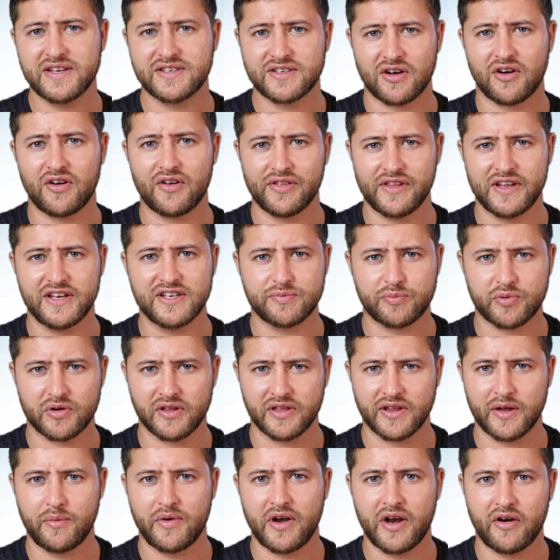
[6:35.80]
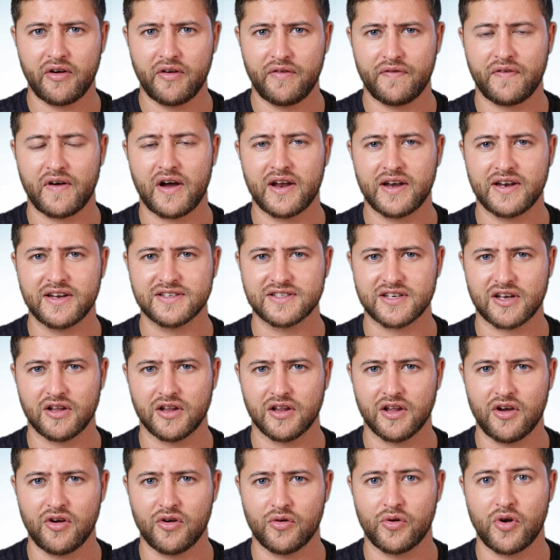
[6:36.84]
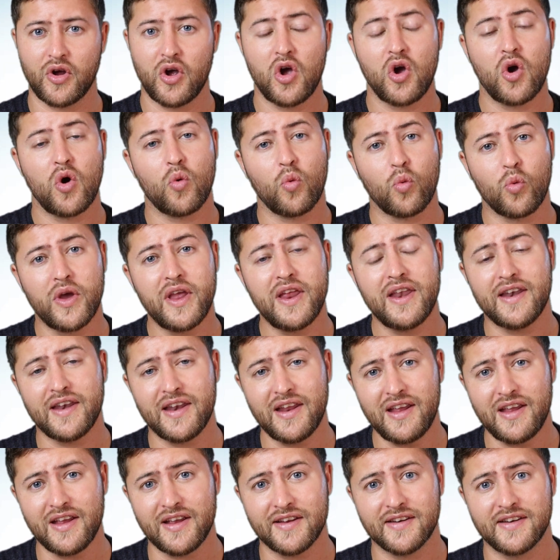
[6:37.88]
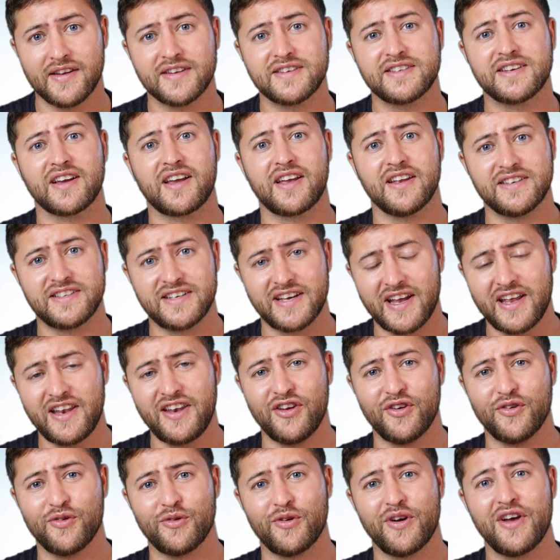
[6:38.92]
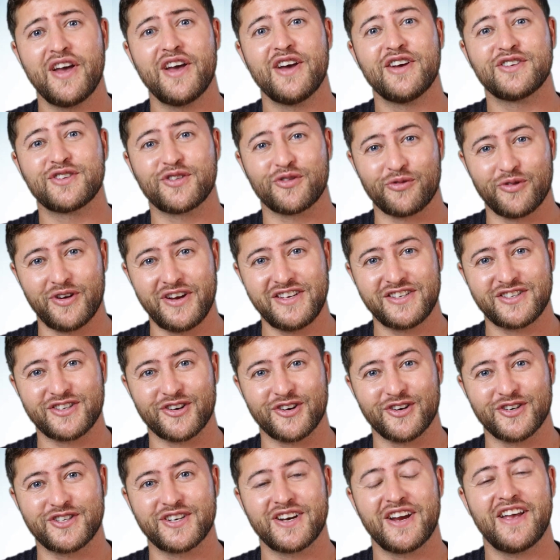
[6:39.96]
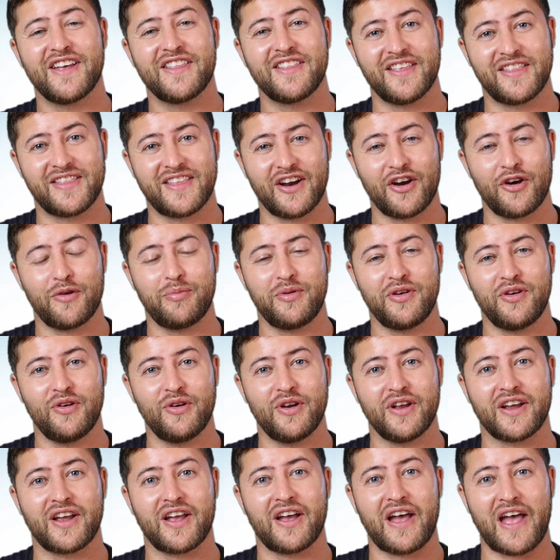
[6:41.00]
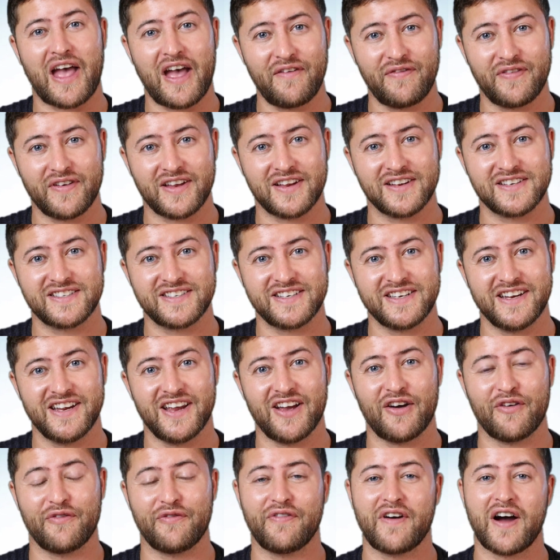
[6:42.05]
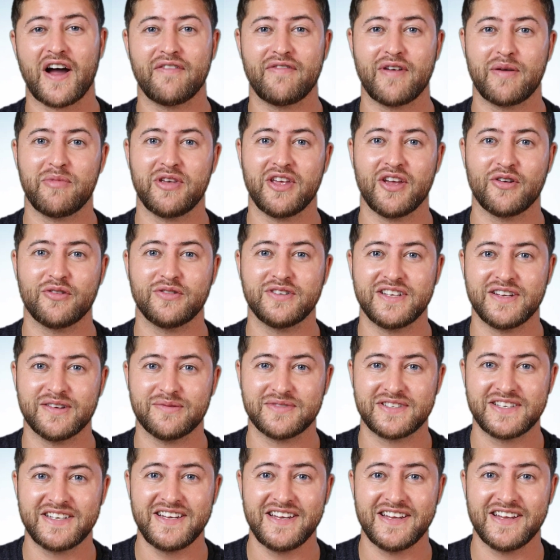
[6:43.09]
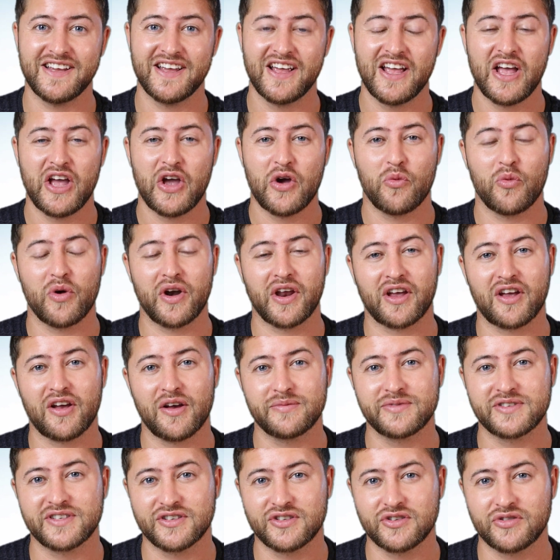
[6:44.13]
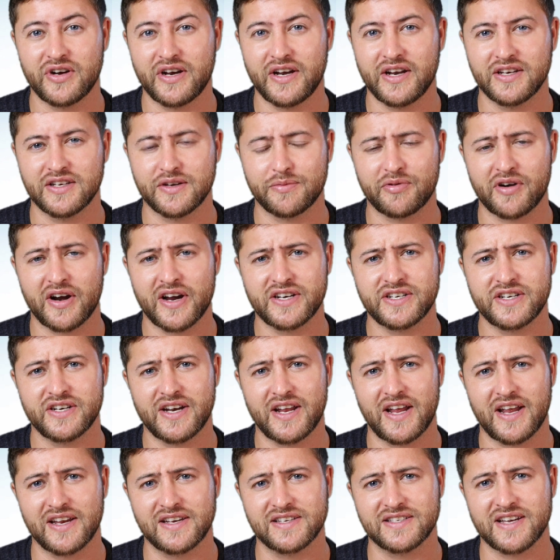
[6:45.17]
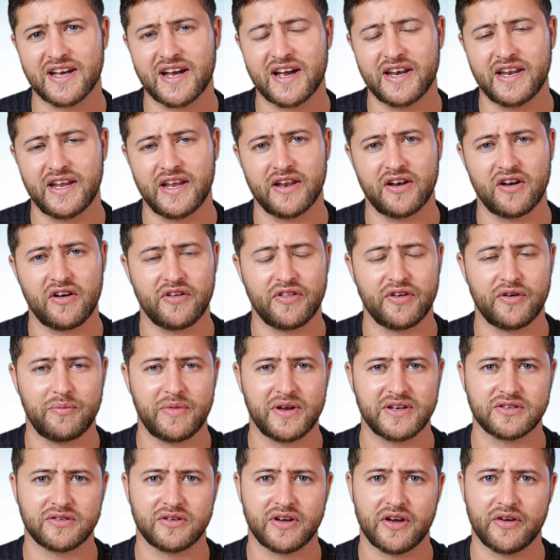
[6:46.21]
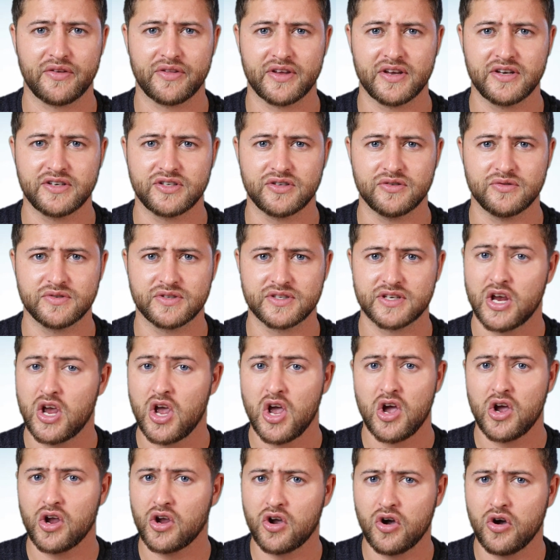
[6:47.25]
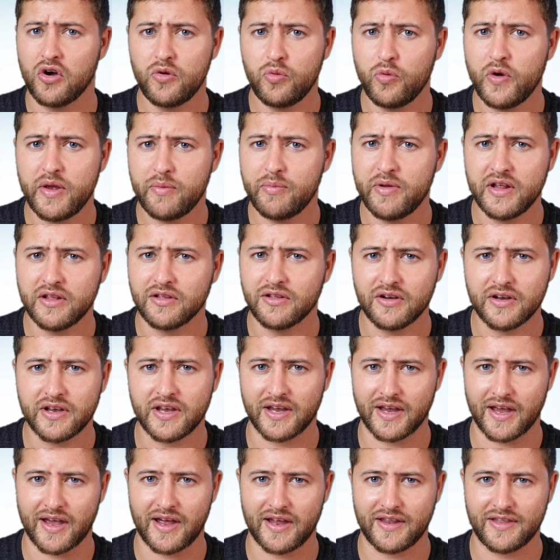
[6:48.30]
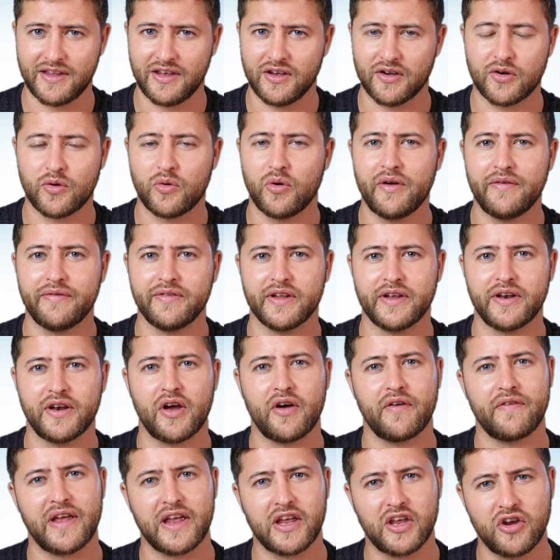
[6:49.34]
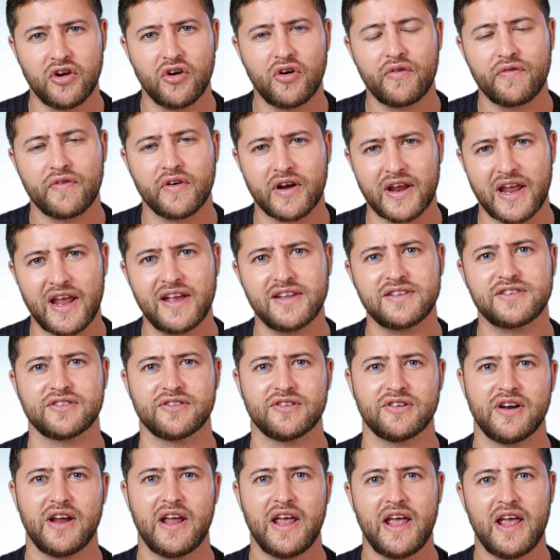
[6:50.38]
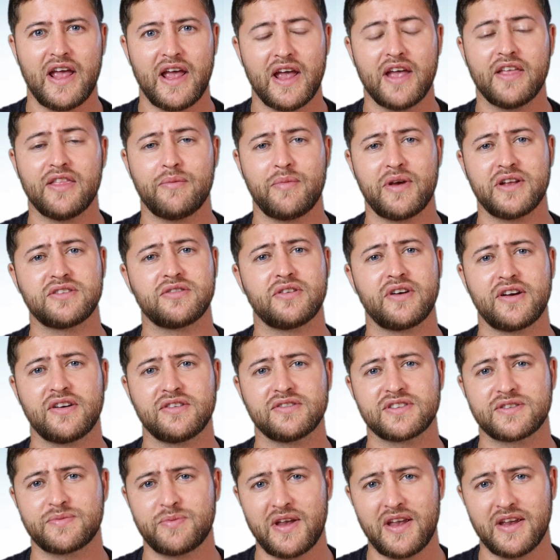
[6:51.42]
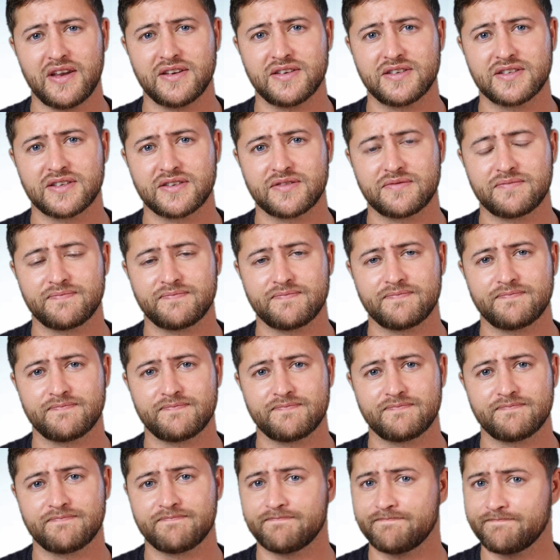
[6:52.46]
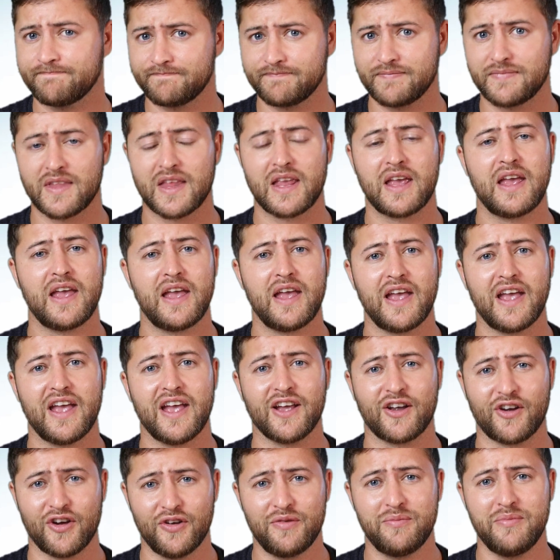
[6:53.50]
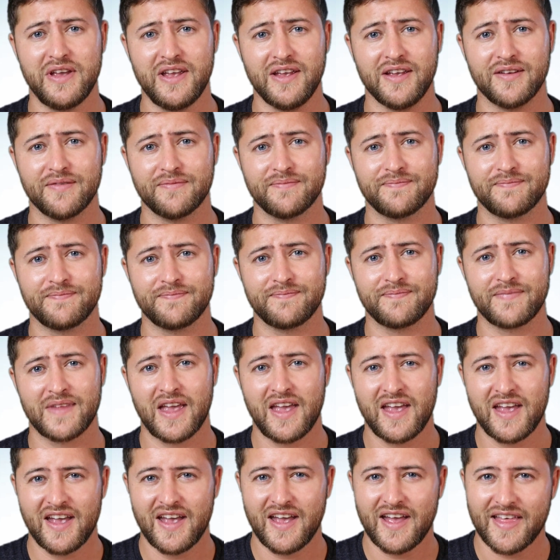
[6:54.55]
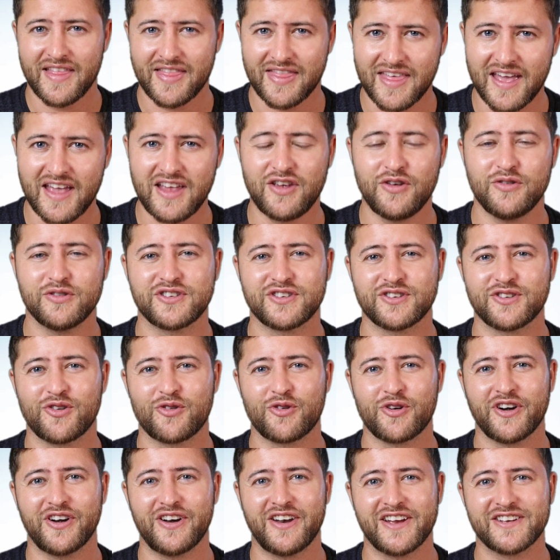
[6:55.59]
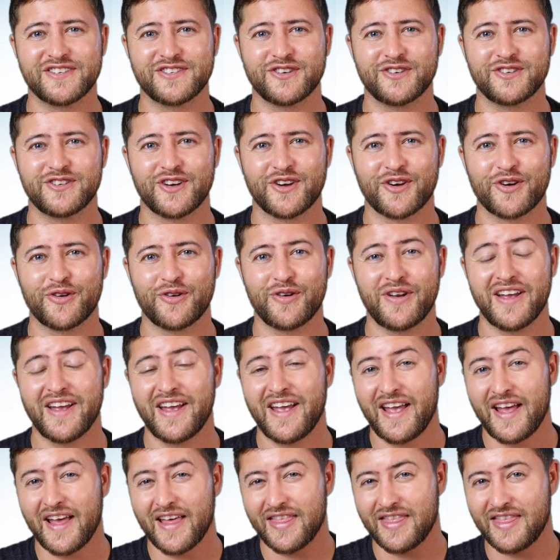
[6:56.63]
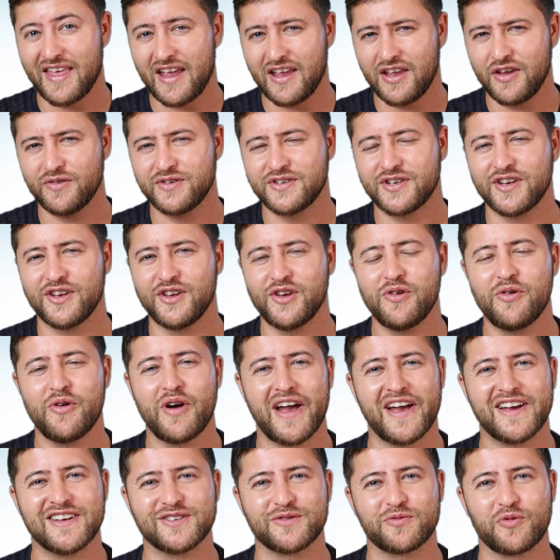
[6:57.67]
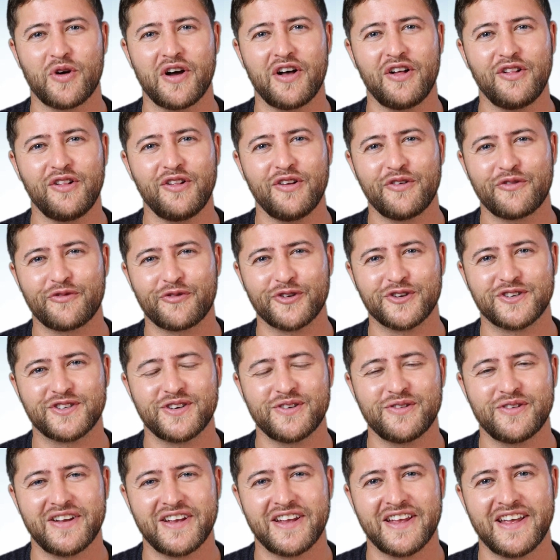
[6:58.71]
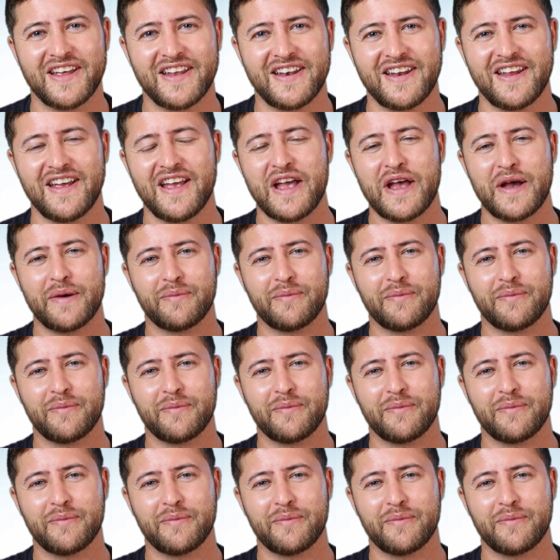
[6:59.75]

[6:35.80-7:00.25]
based on these preliminary findings alone, we need to continue to research the therapeutic efficacy of 5-MeO DMT when it comes to treating depression, anxiety, and other mental health issues. Could we be looking at the equivalent of a cure for cancer in the mental health space? It could be. Thank you, Sonoran Desert Toad. Thank you to you as well for tuning in.